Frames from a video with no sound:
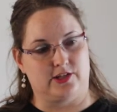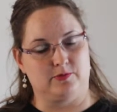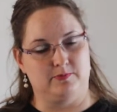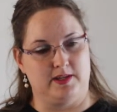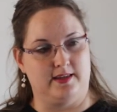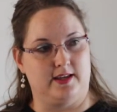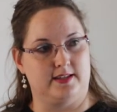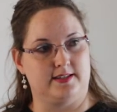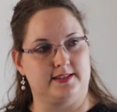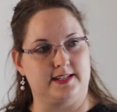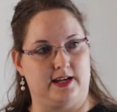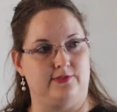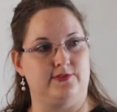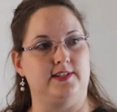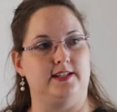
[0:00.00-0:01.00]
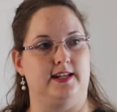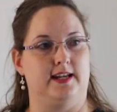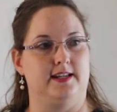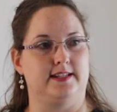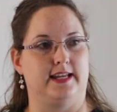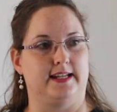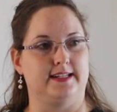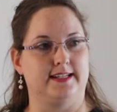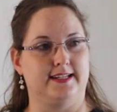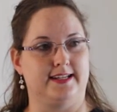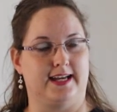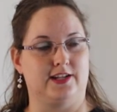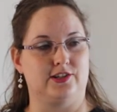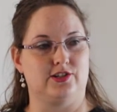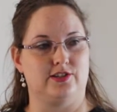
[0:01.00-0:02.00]
be their safety net and
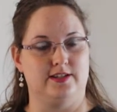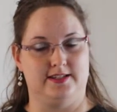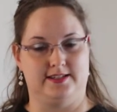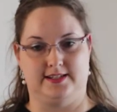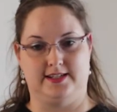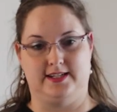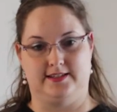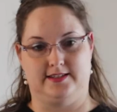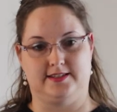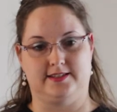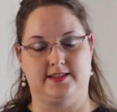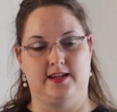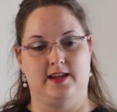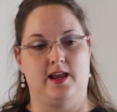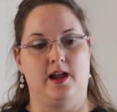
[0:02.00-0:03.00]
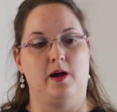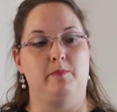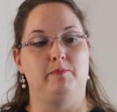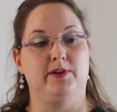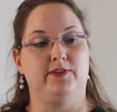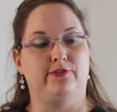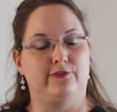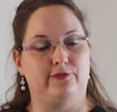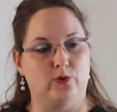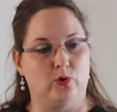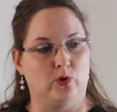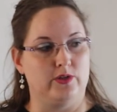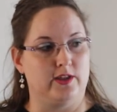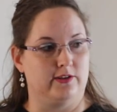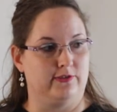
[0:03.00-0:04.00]
catch these kids
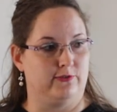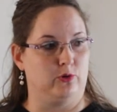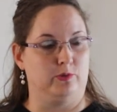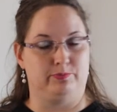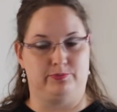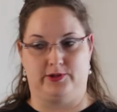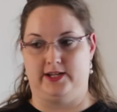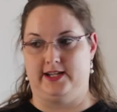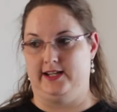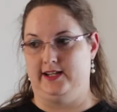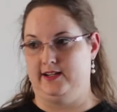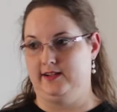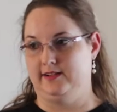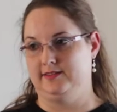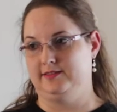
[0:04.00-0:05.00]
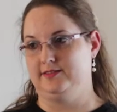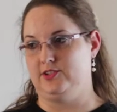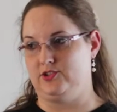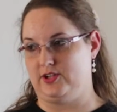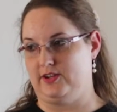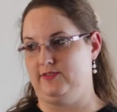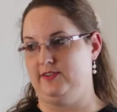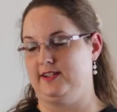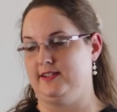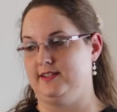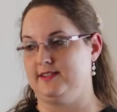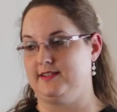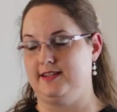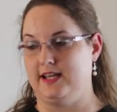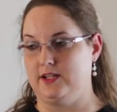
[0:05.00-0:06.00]
before they fall prey to
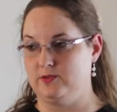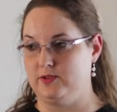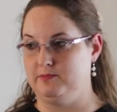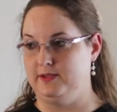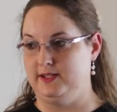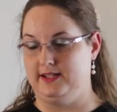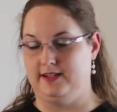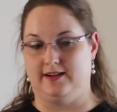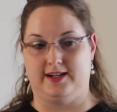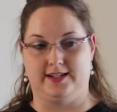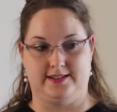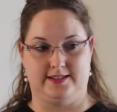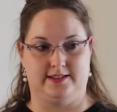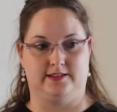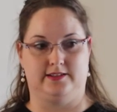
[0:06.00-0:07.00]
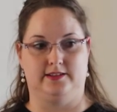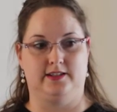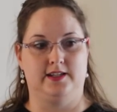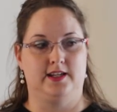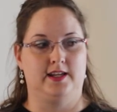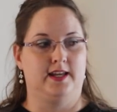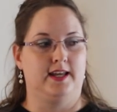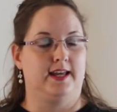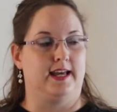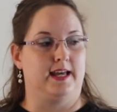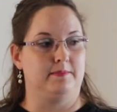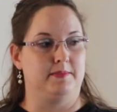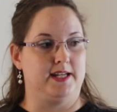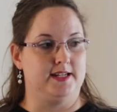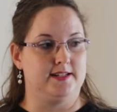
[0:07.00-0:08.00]
traffickers, that would be ideal.
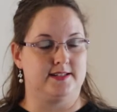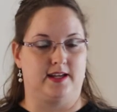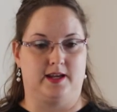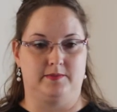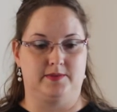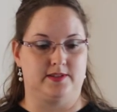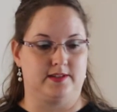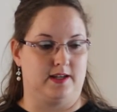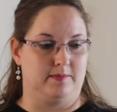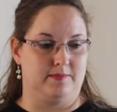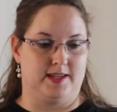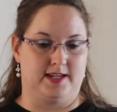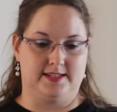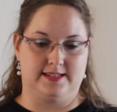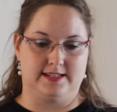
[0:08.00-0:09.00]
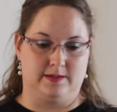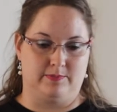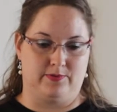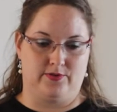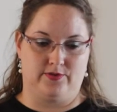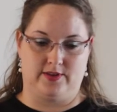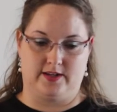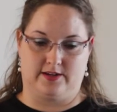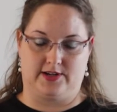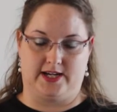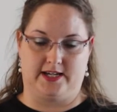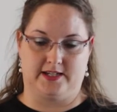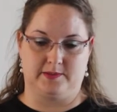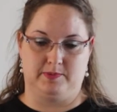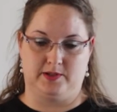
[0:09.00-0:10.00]
And many times they slip through the
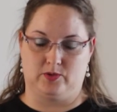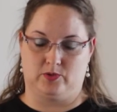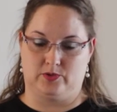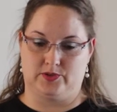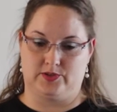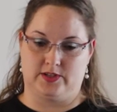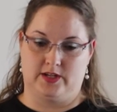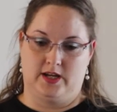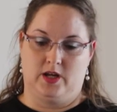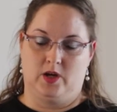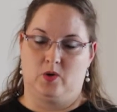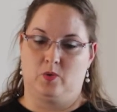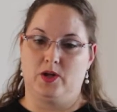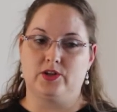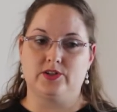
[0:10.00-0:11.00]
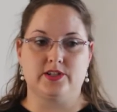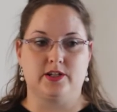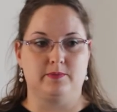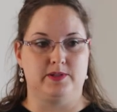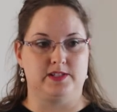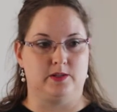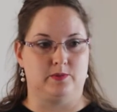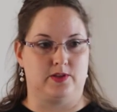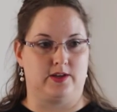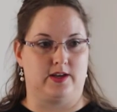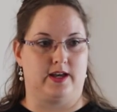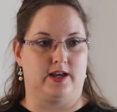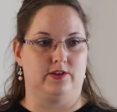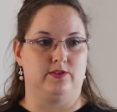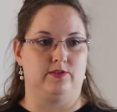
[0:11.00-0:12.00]
cracks because we are so busy with
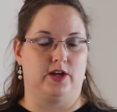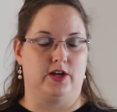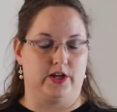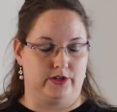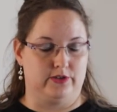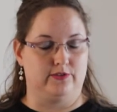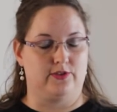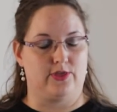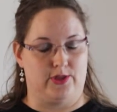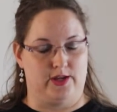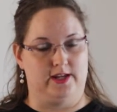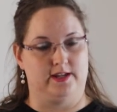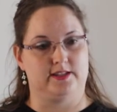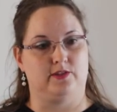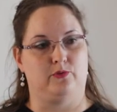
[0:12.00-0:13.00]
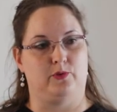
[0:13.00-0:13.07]
our own things,